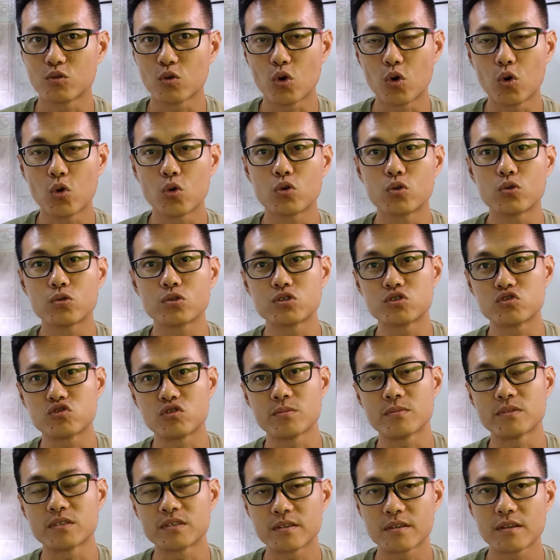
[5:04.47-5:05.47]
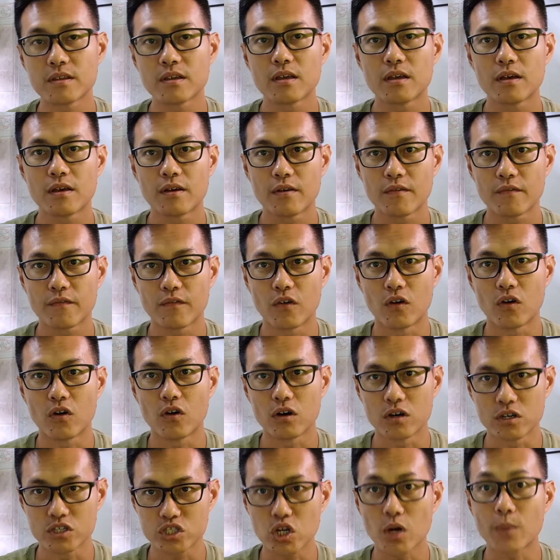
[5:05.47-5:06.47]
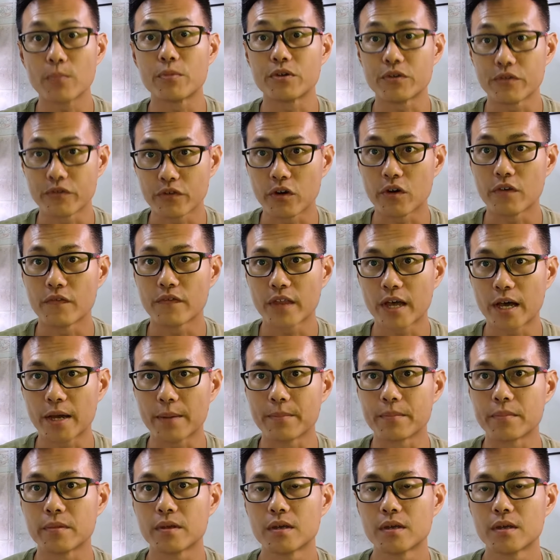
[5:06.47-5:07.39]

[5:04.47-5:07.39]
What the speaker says: hold those streams for a short period of time.